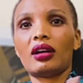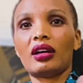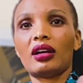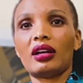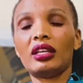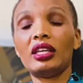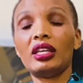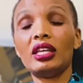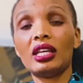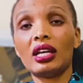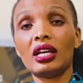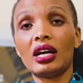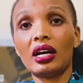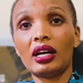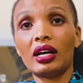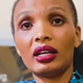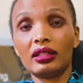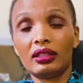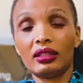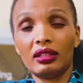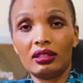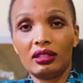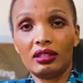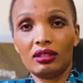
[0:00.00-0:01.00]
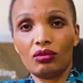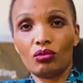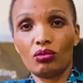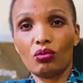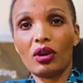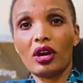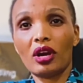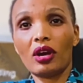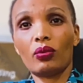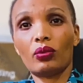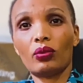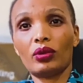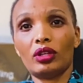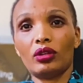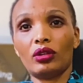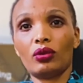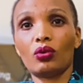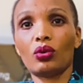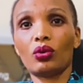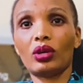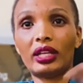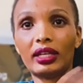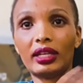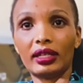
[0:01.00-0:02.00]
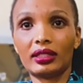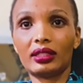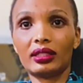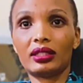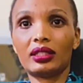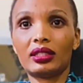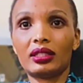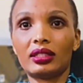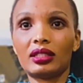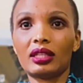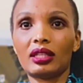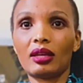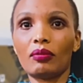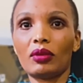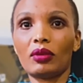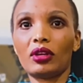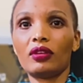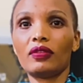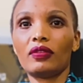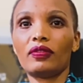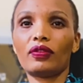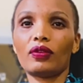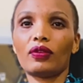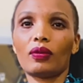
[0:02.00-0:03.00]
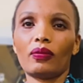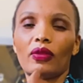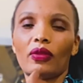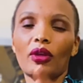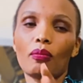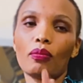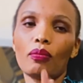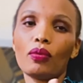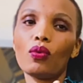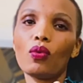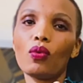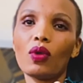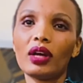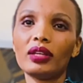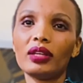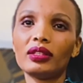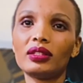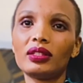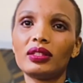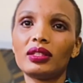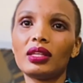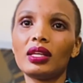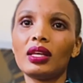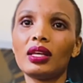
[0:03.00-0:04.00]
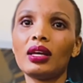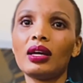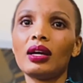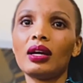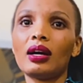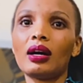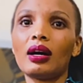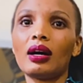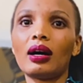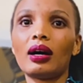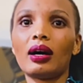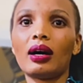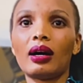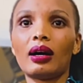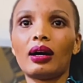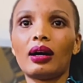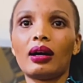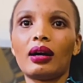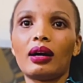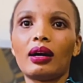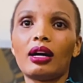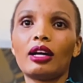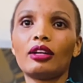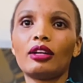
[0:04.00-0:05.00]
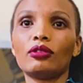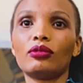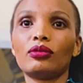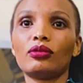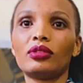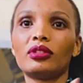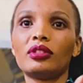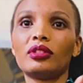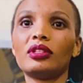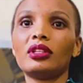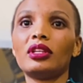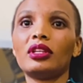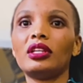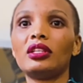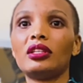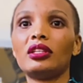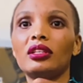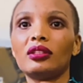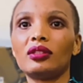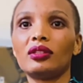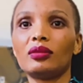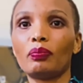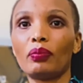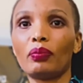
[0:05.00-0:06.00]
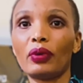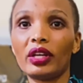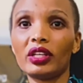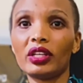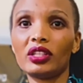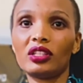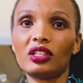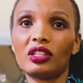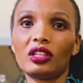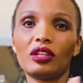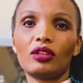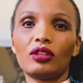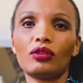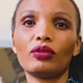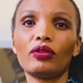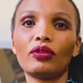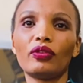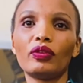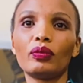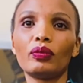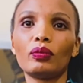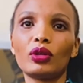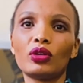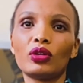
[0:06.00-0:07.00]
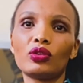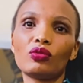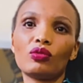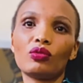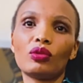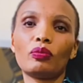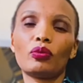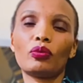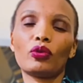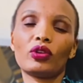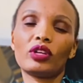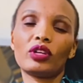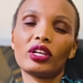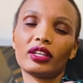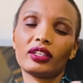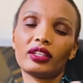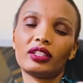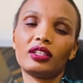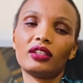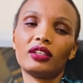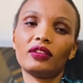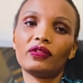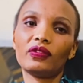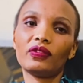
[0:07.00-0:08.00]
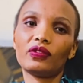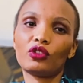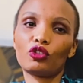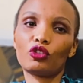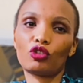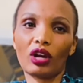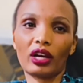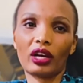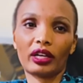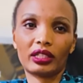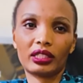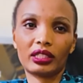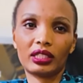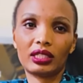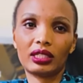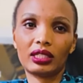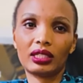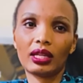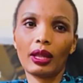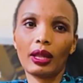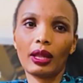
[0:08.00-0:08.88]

here this is where we collect semen from the boas, and it is pressed into female's reproductive tract.